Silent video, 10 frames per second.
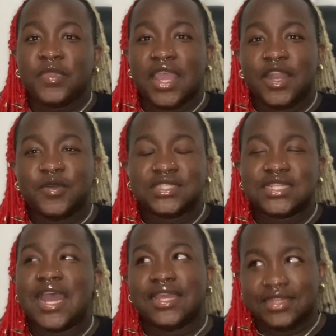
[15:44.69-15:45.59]
And I was
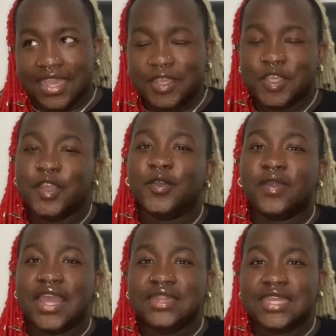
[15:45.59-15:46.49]
like, thank you.
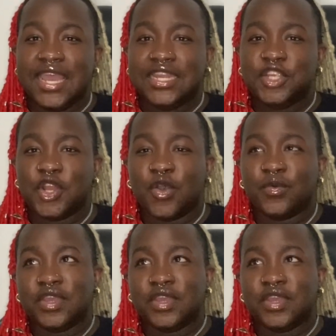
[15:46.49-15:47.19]
And then, you know,